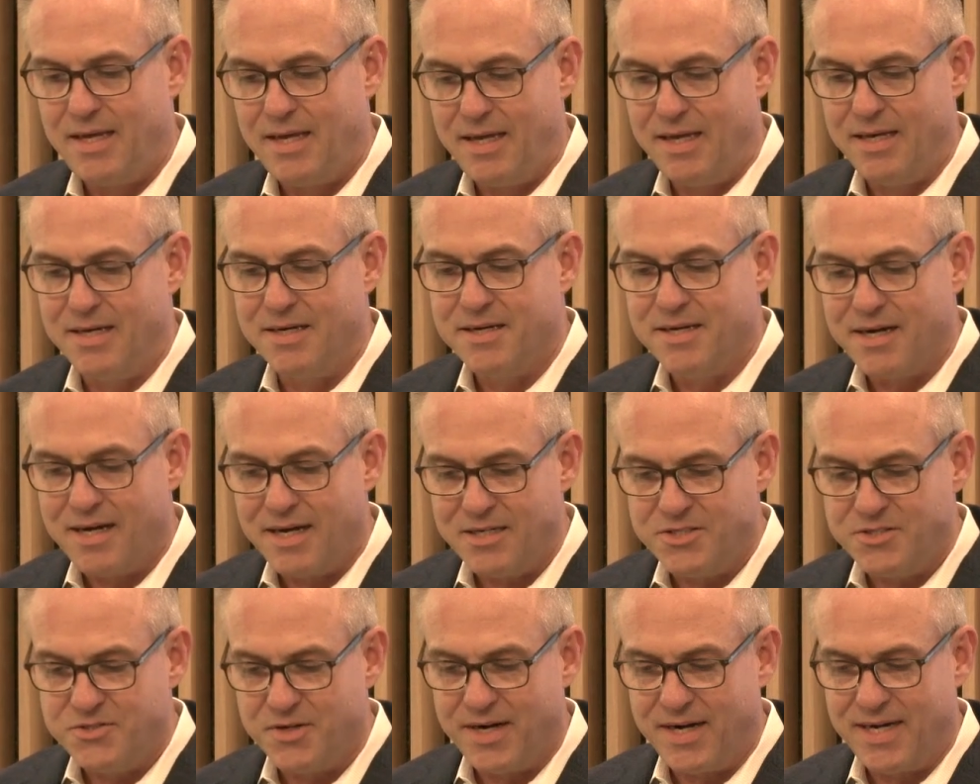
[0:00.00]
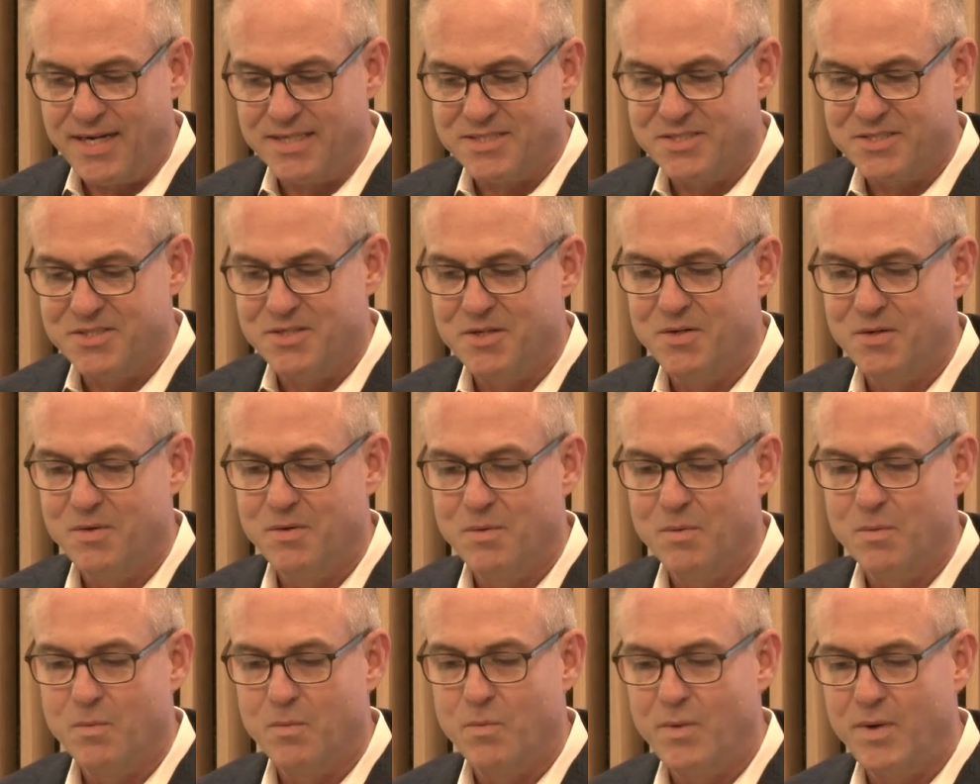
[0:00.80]
In contrast,
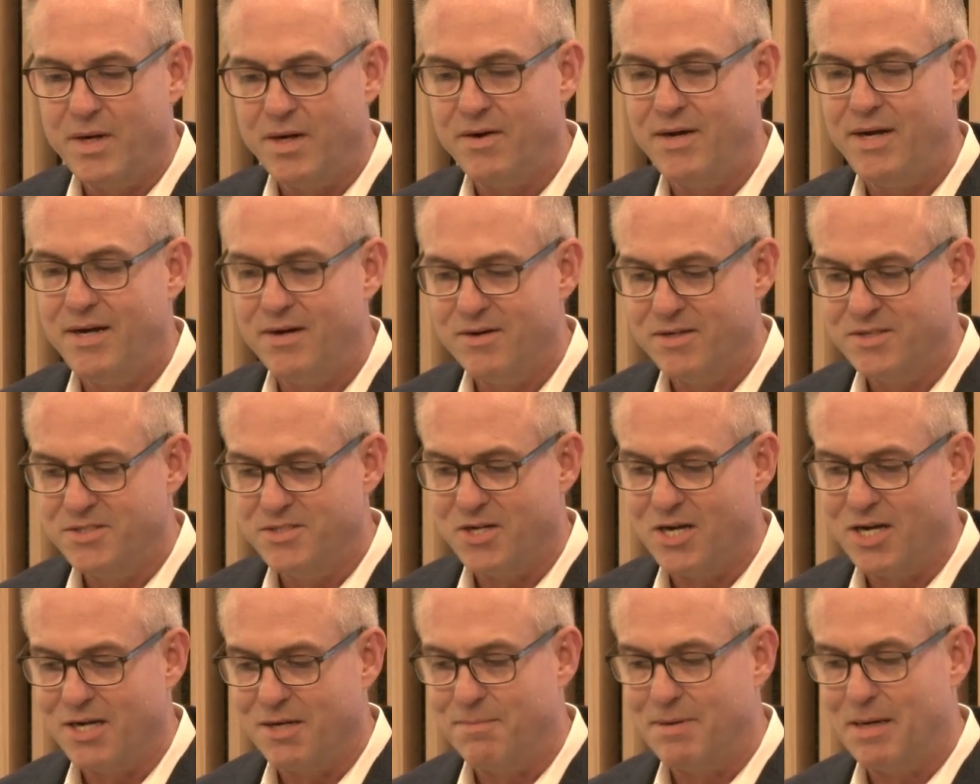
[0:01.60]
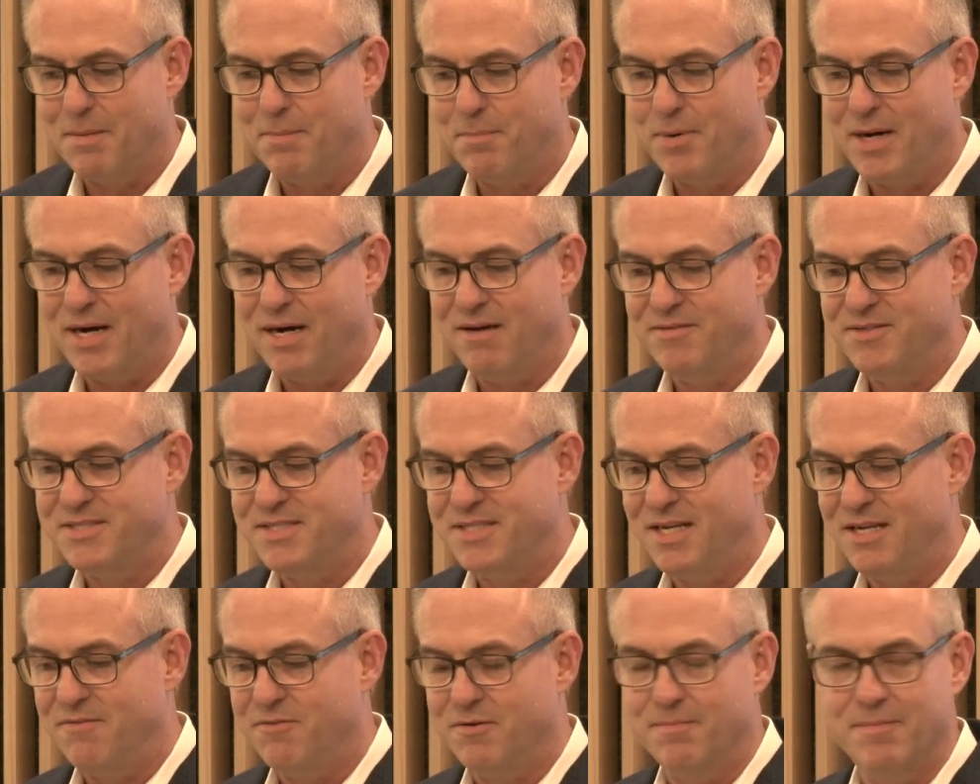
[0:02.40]
we are here to talk about
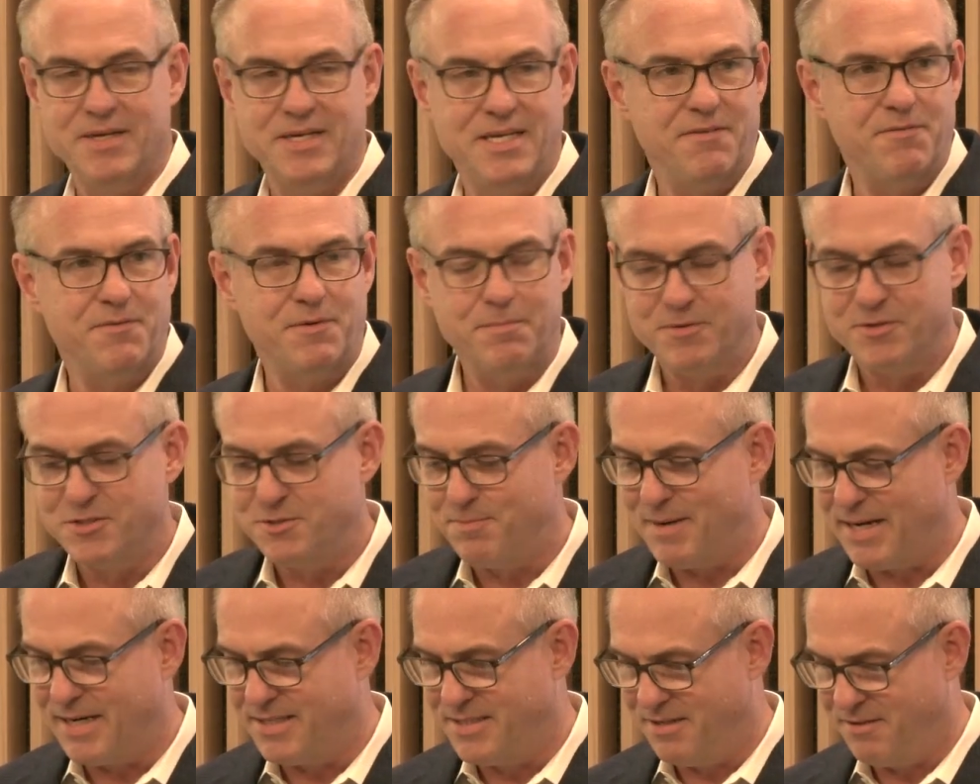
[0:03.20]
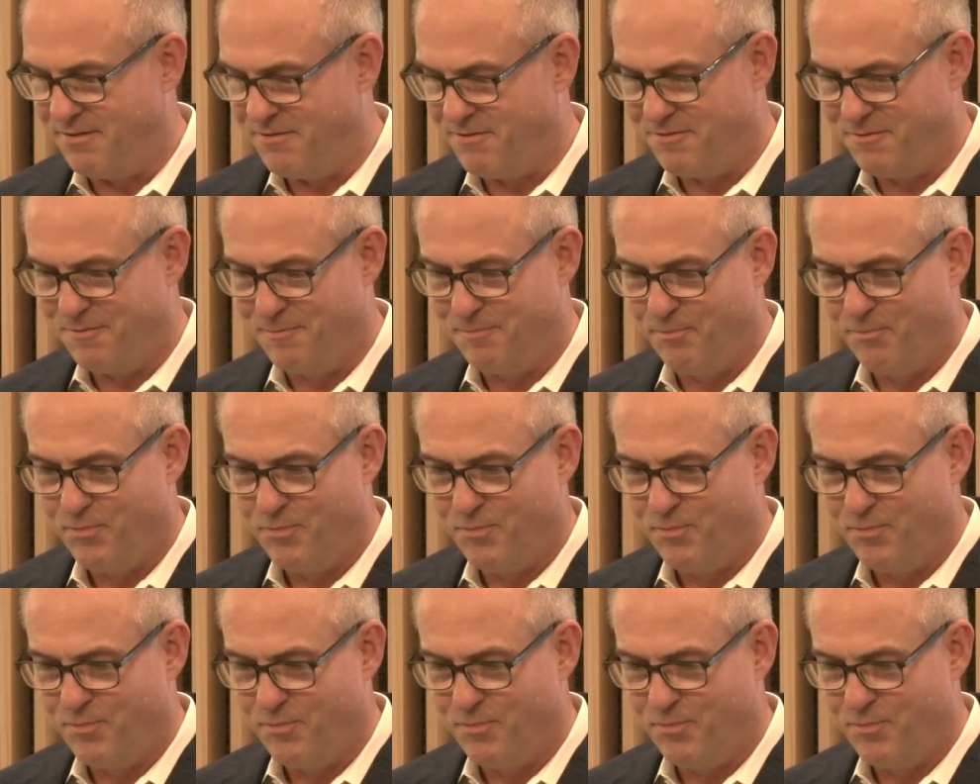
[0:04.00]
privacy from a different perspective,